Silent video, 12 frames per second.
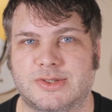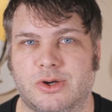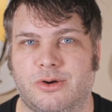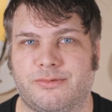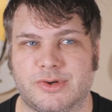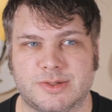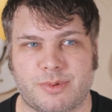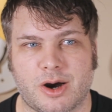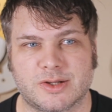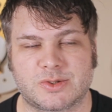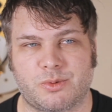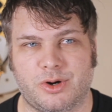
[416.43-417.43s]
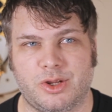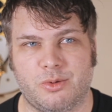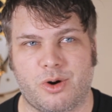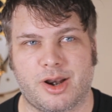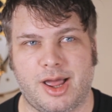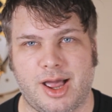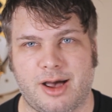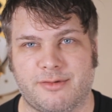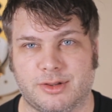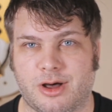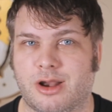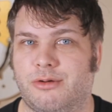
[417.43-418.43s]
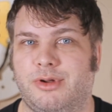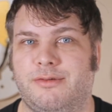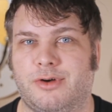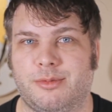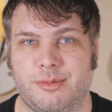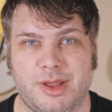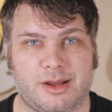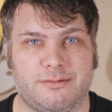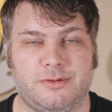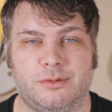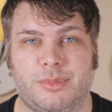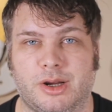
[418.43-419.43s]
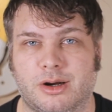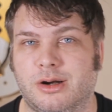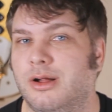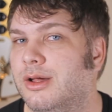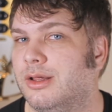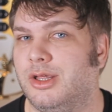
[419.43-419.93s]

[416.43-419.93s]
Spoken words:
So if there's parts where you want to have a lot of reverb and make it feel bigger,